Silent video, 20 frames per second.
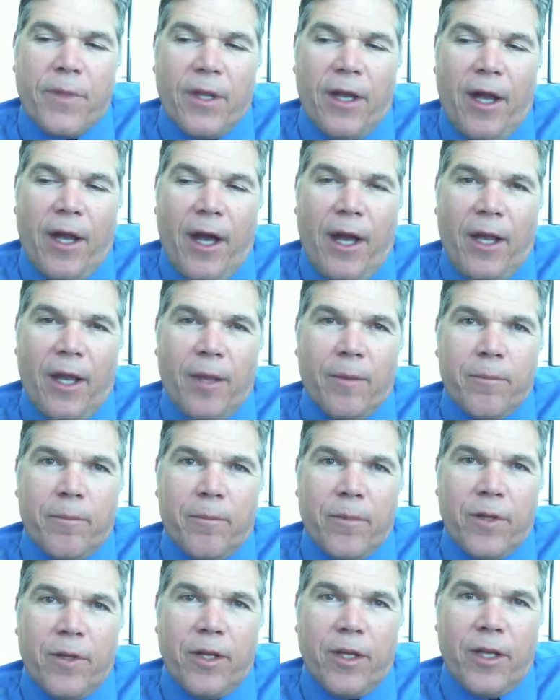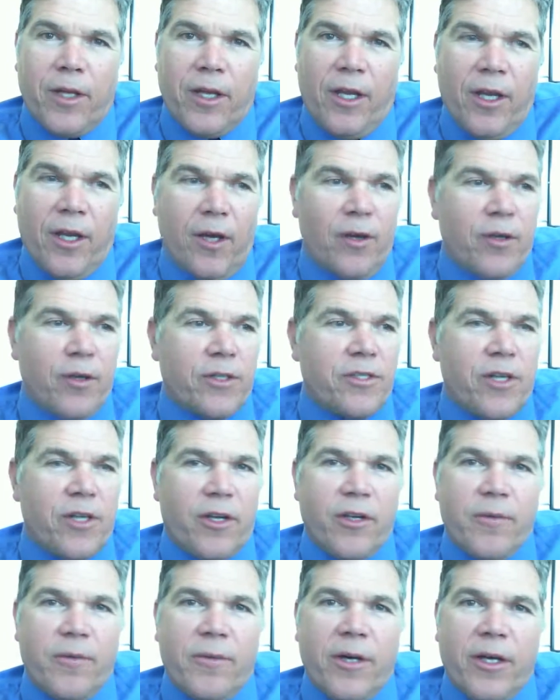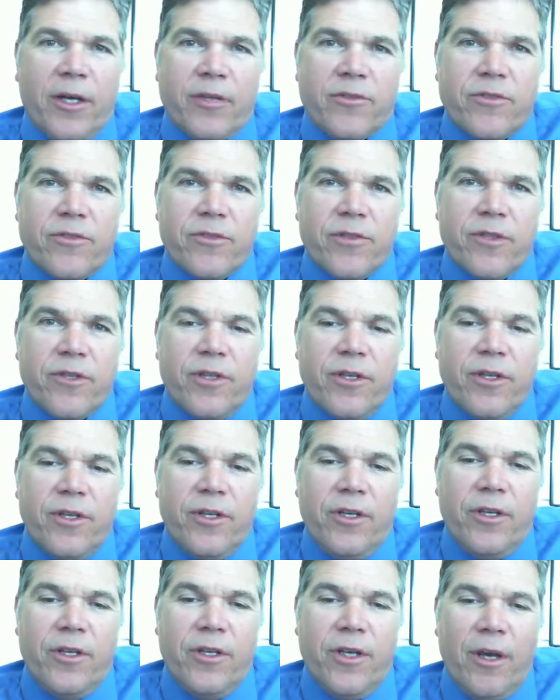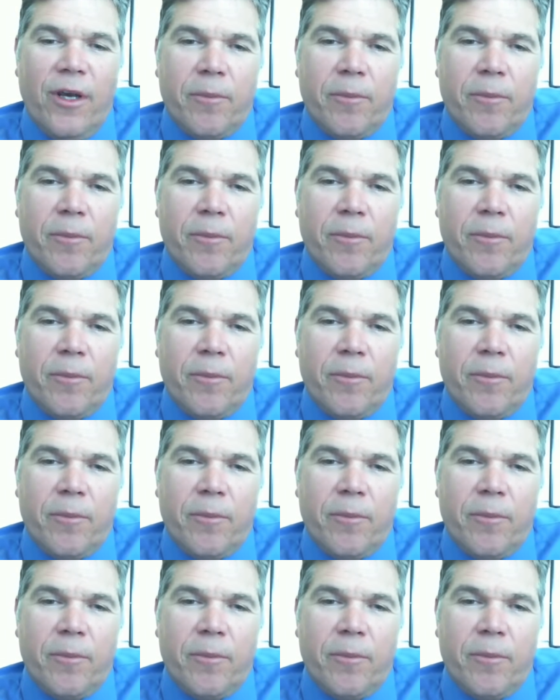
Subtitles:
am here to tell you about the